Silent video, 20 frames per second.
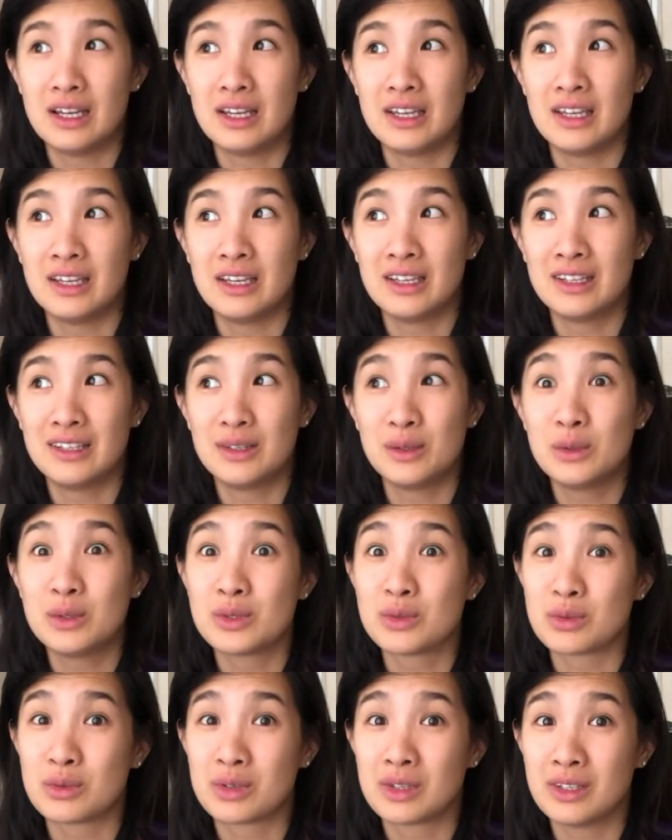and it
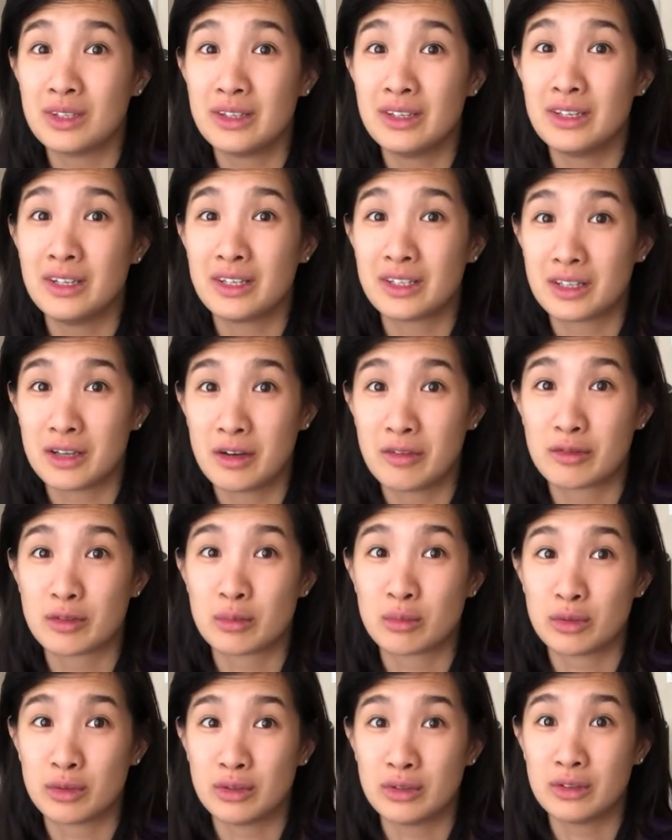was really
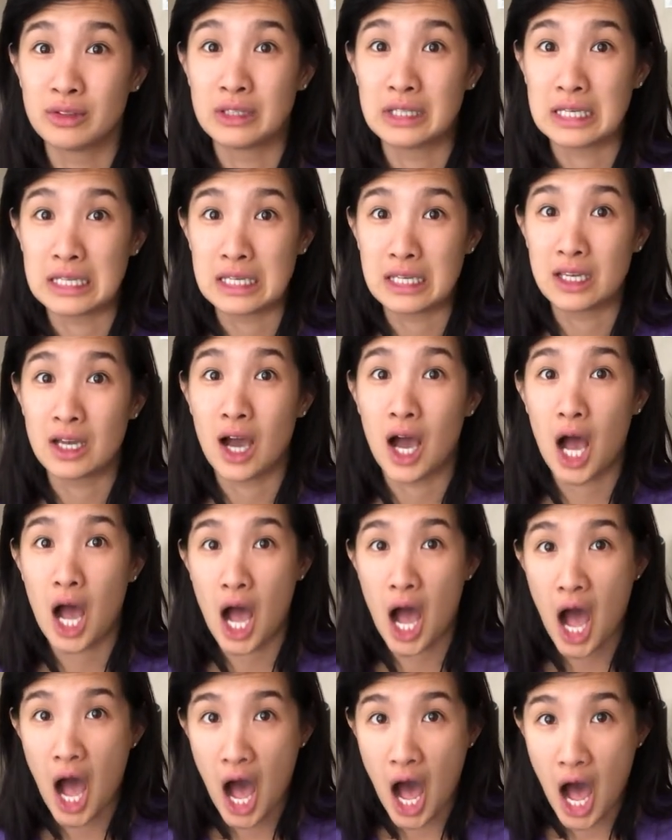uncomfortably
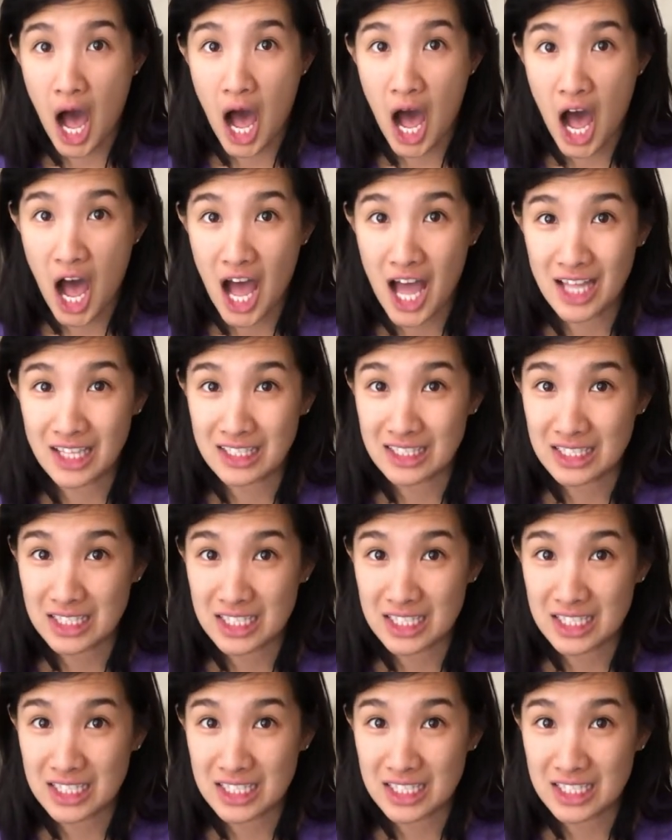hot